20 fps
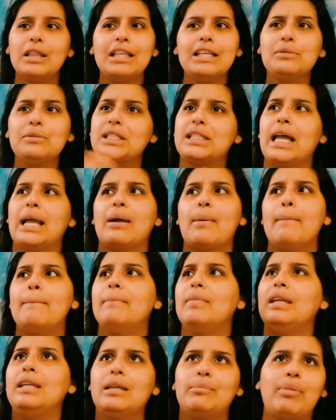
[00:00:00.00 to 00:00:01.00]
this was like
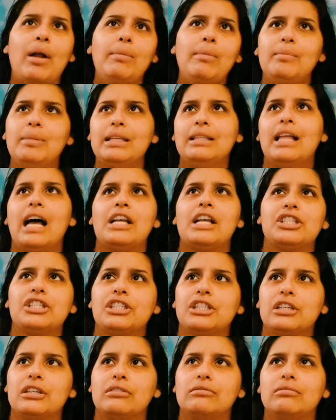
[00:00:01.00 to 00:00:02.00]
probably
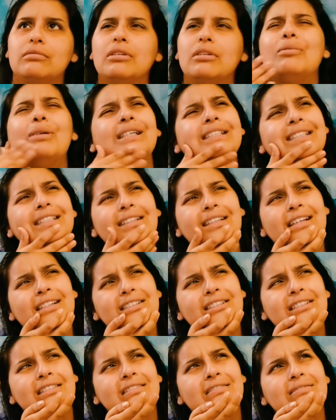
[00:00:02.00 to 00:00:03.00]
last year, or was it
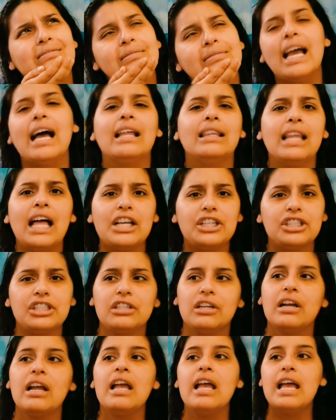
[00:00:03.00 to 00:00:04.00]
last year? Yeah,
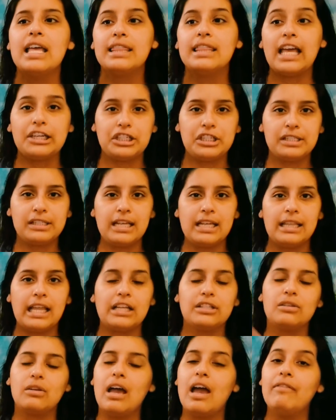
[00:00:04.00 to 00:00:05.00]
last year that she said
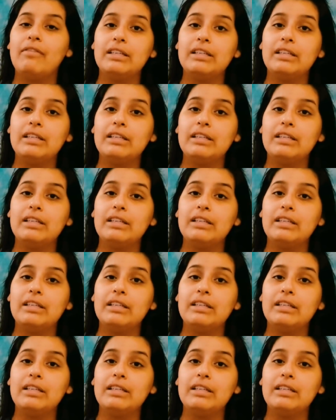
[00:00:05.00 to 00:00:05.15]
that. So